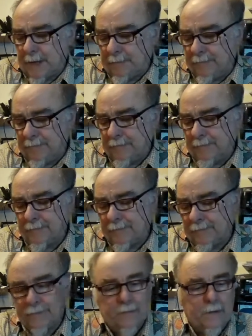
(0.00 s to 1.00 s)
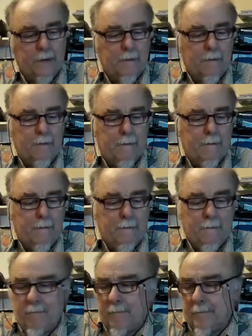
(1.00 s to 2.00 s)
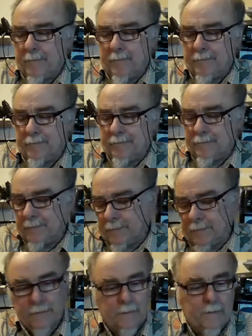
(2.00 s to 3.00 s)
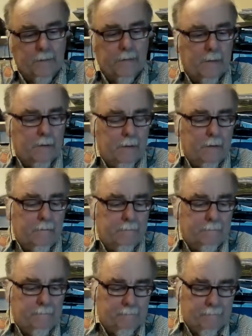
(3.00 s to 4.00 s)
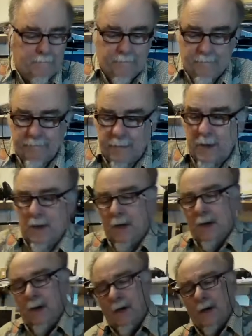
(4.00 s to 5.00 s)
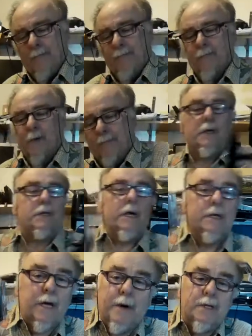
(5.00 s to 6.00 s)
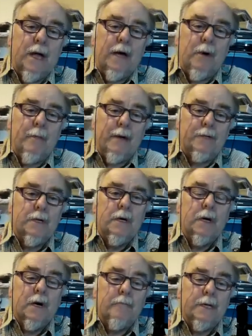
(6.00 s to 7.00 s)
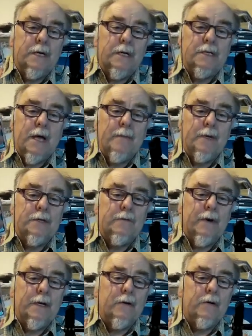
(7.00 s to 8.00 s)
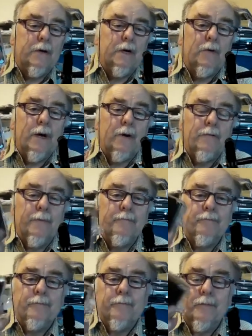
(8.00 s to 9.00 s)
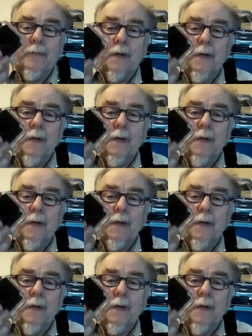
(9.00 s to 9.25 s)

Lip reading: Take the tripod mount off again, and we will have a look at a little wrist. We'll have a look at a handlebar mount. This is a standard handlebar mount that I got with one of my